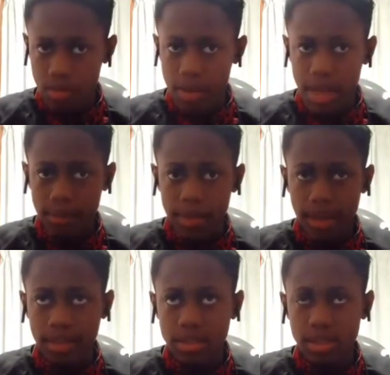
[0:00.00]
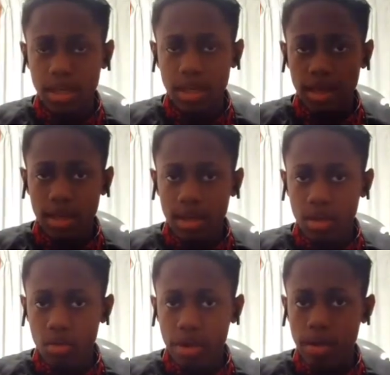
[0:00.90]
It may not be as
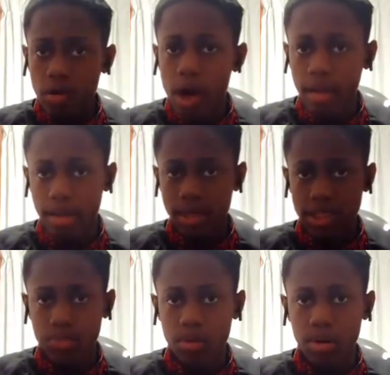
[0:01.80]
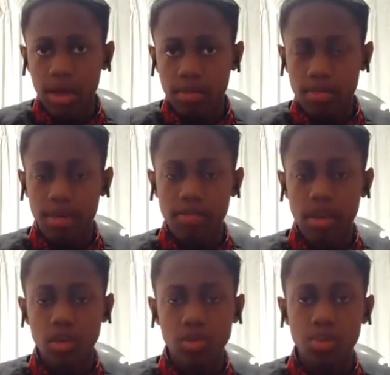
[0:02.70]
great a quality as it will as my
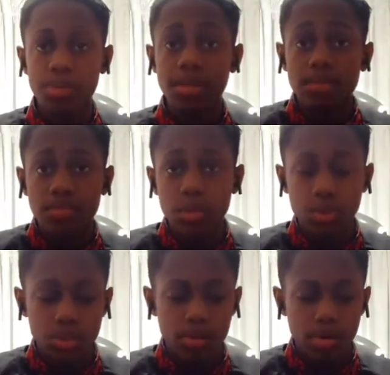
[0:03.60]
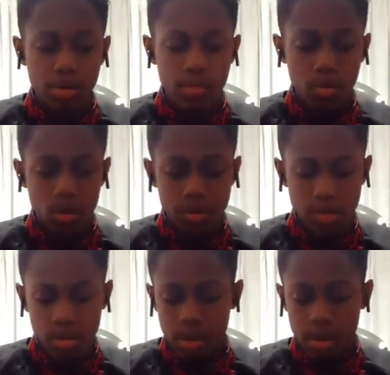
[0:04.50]
videos will be in the future, but of course,